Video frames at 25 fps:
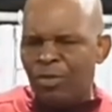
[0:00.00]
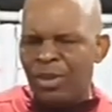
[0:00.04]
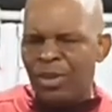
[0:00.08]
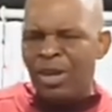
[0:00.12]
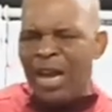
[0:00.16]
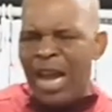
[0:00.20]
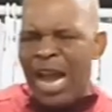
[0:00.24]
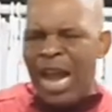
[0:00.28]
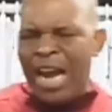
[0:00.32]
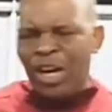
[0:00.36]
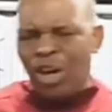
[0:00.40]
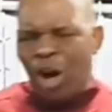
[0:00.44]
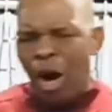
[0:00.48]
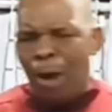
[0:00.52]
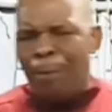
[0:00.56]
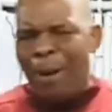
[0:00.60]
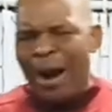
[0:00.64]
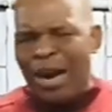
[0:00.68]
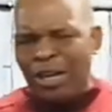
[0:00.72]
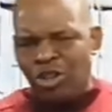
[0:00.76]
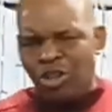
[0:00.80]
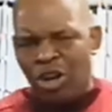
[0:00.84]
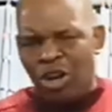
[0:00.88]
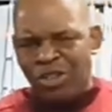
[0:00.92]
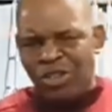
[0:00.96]
and come
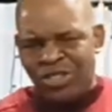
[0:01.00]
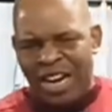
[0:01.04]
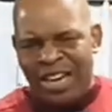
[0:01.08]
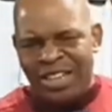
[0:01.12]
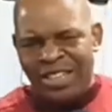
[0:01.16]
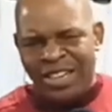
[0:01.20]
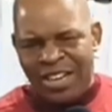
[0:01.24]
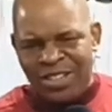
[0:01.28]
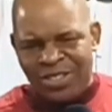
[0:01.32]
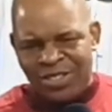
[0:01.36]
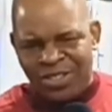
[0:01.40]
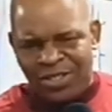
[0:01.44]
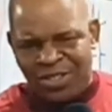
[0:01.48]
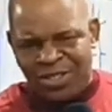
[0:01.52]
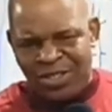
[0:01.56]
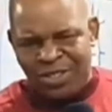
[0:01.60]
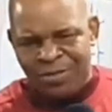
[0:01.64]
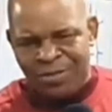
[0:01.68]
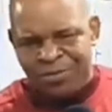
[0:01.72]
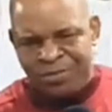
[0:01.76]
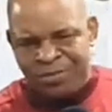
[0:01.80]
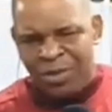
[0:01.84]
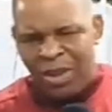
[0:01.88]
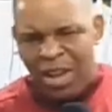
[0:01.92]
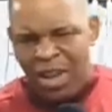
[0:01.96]
back to your senders.
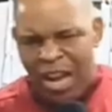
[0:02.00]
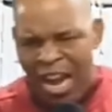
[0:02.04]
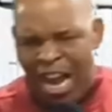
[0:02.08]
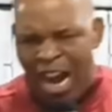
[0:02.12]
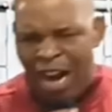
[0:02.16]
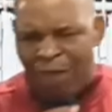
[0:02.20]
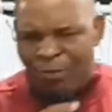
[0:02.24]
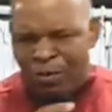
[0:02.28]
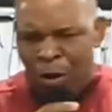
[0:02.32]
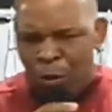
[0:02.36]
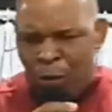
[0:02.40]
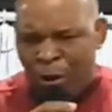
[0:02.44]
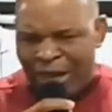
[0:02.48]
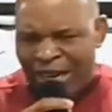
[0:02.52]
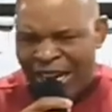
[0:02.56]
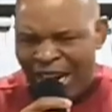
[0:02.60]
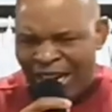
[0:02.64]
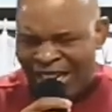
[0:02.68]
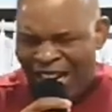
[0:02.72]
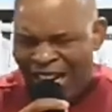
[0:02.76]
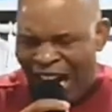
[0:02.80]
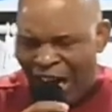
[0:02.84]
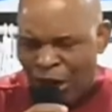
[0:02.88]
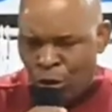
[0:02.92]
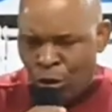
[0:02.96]
Every wicked
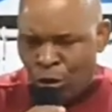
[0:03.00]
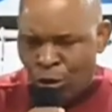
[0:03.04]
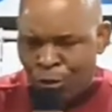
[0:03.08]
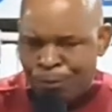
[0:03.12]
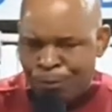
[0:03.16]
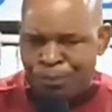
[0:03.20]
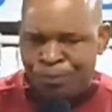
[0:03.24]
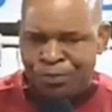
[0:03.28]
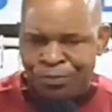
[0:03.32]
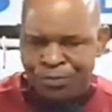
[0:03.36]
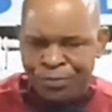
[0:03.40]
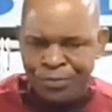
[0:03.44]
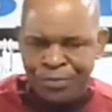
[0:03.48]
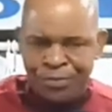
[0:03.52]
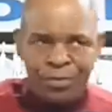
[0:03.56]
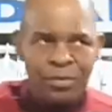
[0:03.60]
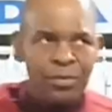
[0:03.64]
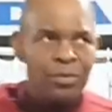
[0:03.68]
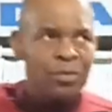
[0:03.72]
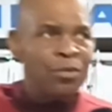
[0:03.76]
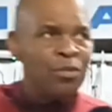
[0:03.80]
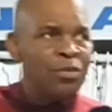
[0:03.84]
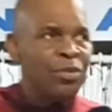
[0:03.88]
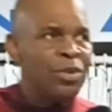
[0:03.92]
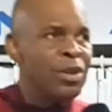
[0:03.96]
arrow.
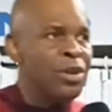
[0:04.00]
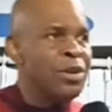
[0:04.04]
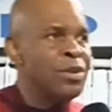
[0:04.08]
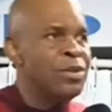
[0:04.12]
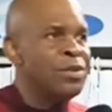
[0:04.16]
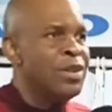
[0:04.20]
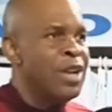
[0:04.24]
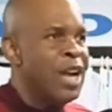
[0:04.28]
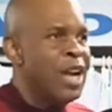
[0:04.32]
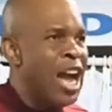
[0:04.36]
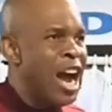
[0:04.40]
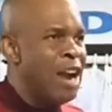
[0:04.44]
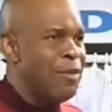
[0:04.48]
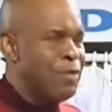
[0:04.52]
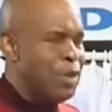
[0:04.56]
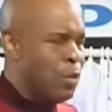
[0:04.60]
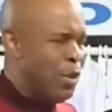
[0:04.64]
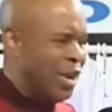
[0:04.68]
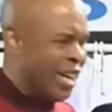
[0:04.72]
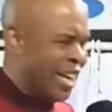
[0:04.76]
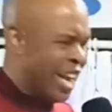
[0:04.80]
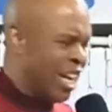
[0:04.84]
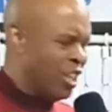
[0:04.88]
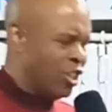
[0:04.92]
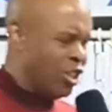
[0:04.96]
Every
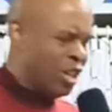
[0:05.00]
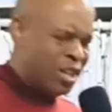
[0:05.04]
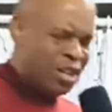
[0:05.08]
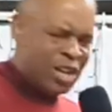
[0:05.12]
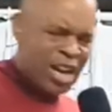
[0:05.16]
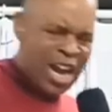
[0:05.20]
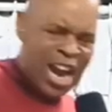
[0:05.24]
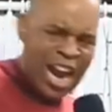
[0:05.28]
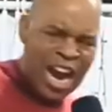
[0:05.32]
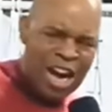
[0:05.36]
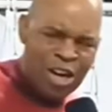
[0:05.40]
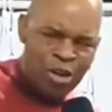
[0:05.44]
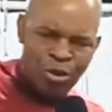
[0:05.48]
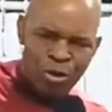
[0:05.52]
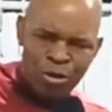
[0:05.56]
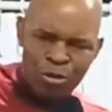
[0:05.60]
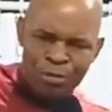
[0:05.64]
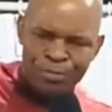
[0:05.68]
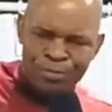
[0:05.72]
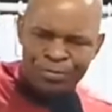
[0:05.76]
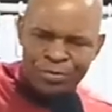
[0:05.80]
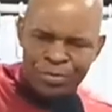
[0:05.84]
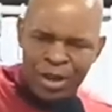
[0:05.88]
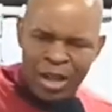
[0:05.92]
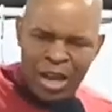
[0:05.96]
wicked
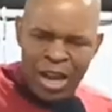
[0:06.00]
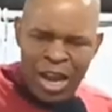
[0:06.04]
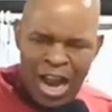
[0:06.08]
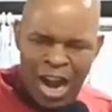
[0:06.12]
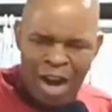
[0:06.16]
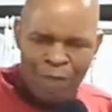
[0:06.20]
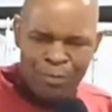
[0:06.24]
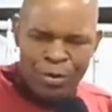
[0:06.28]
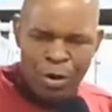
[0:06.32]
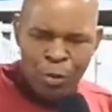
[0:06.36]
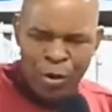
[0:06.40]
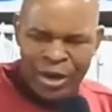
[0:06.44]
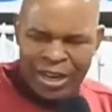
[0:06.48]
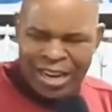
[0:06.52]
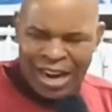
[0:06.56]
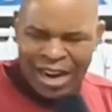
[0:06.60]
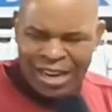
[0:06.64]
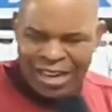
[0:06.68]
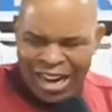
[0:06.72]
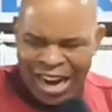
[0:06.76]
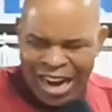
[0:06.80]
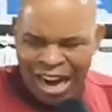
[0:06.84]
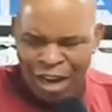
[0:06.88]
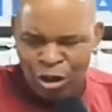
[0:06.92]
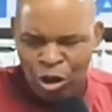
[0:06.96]
arrow. Every
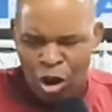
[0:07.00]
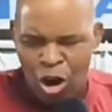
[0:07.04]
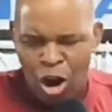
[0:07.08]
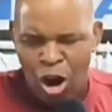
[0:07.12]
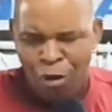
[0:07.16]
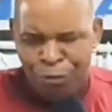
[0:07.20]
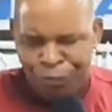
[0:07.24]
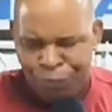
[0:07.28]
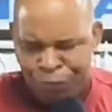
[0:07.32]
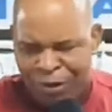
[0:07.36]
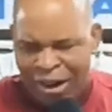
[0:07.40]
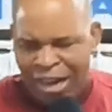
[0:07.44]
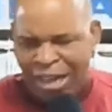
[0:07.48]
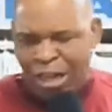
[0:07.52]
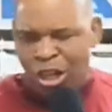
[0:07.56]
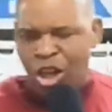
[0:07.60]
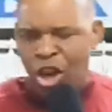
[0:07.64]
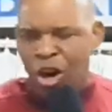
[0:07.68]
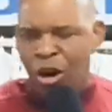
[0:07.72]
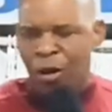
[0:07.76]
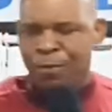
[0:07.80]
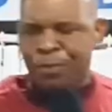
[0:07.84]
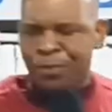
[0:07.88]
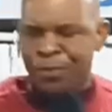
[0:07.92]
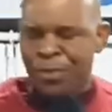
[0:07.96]
wicked arrow of
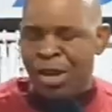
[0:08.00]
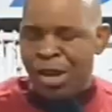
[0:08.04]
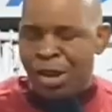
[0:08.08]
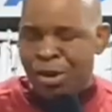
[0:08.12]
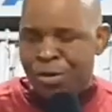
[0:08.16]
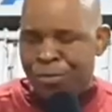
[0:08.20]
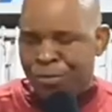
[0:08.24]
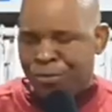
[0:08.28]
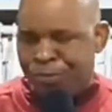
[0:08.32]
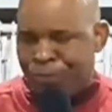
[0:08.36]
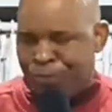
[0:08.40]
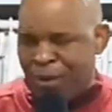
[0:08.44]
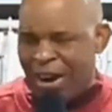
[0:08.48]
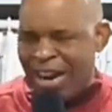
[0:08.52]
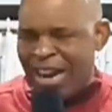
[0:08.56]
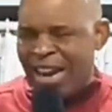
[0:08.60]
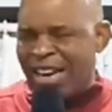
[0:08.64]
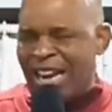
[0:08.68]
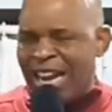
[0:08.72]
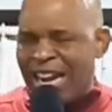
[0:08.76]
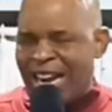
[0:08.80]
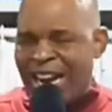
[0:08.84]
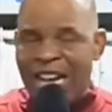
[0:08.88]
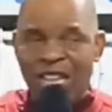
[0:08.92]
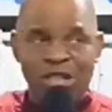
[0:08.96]
failure.
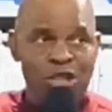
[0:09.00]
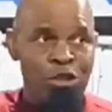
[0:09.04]
Fired against